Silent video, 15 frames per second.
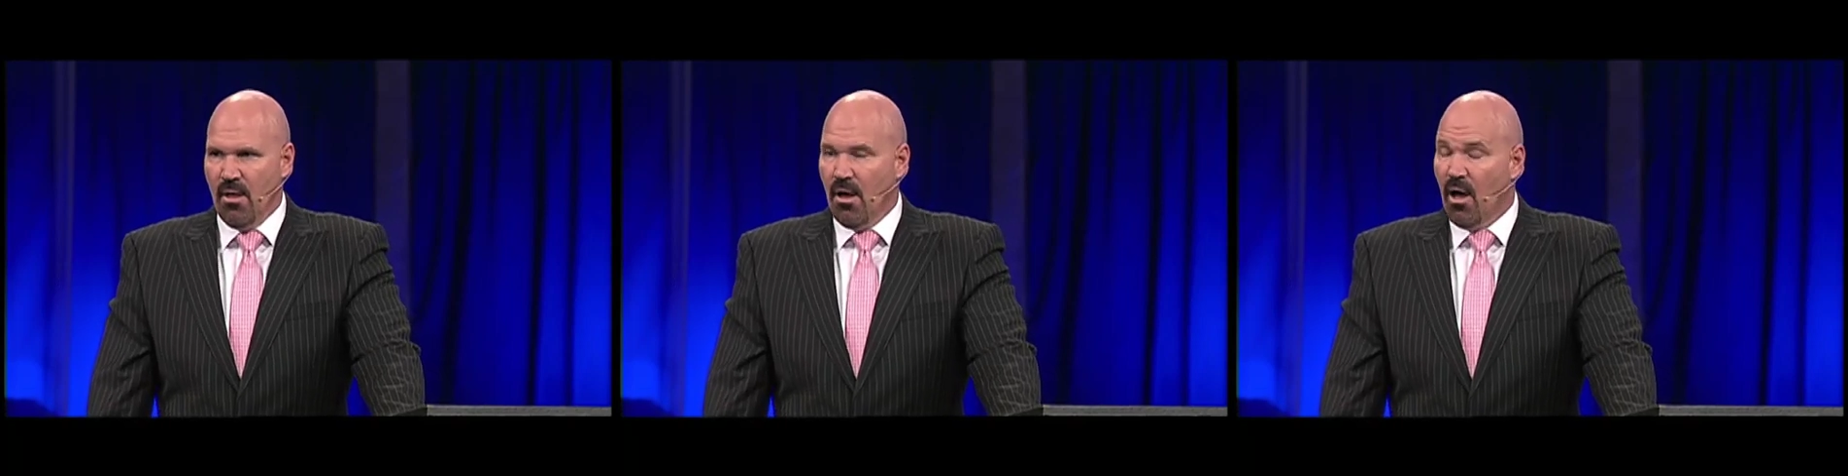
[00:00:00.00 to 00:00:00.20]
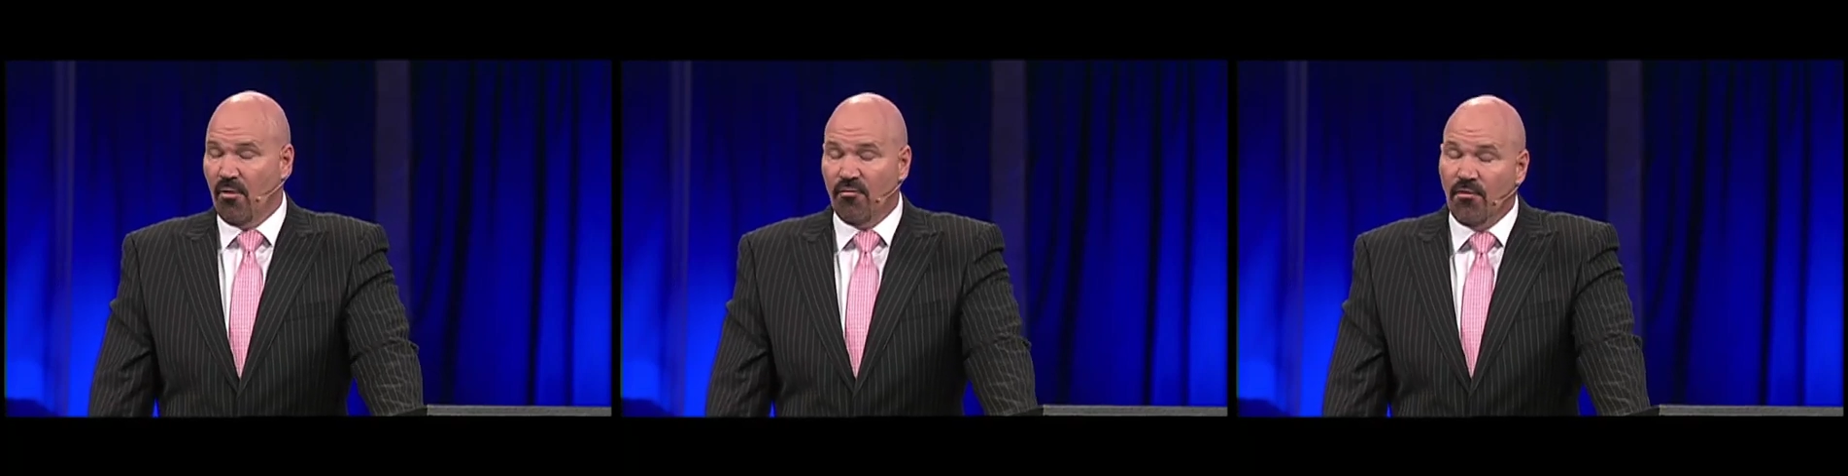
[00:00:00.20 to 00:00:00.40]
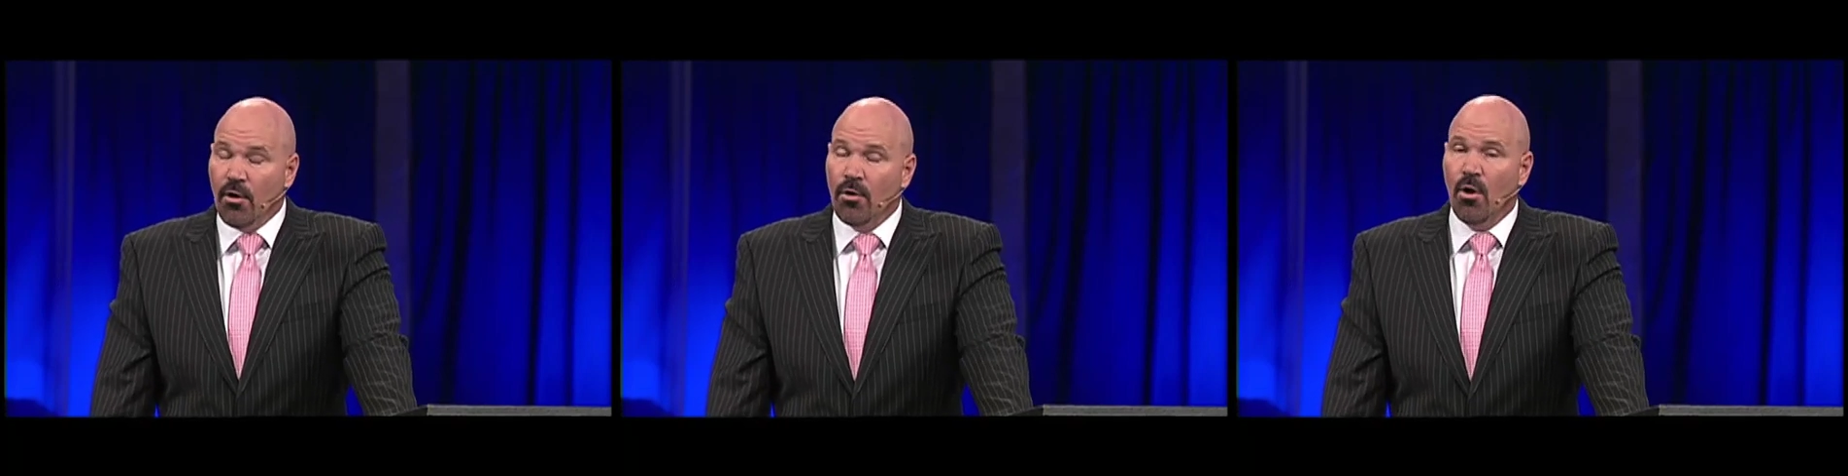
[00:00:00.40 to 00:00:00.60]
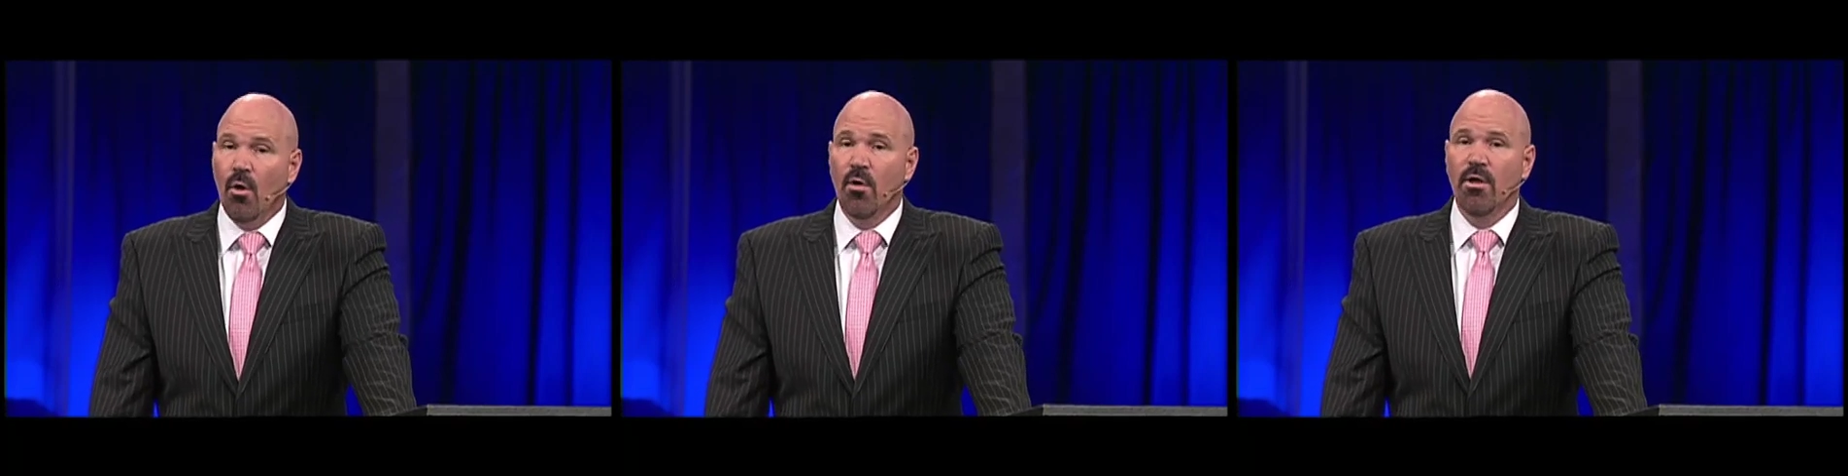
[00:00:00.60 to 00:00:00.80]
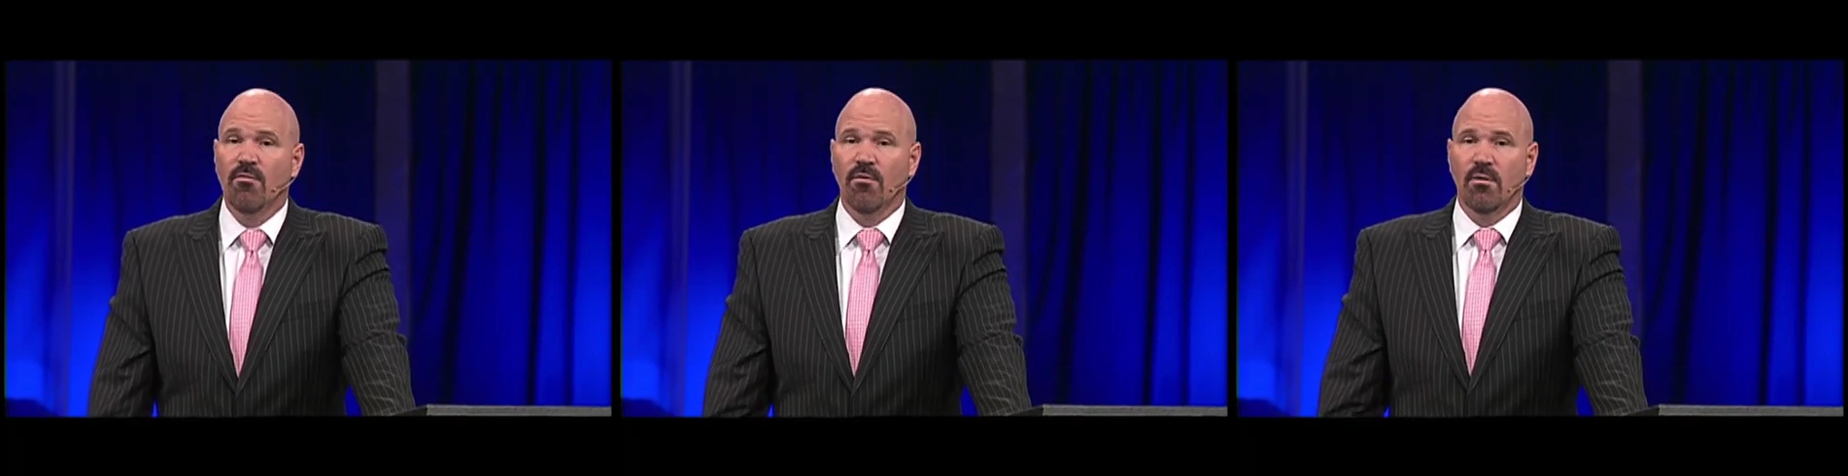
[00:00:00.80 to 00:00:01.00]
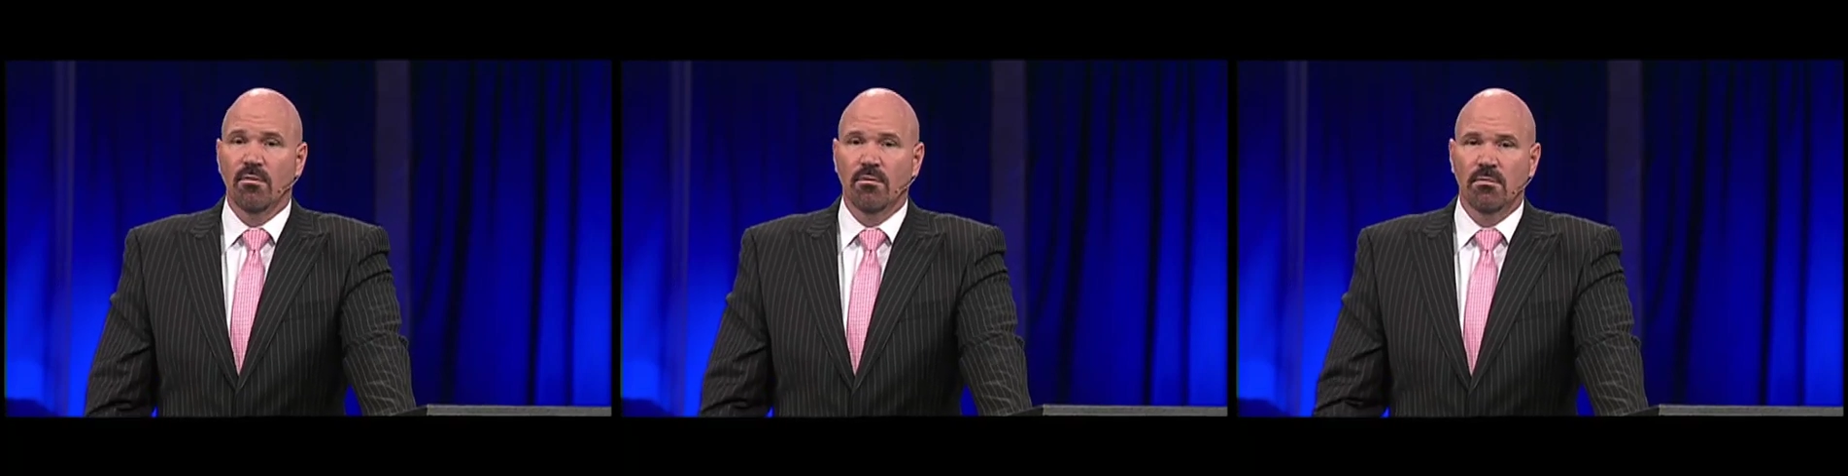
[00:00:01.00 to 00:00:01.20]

I fear no evil,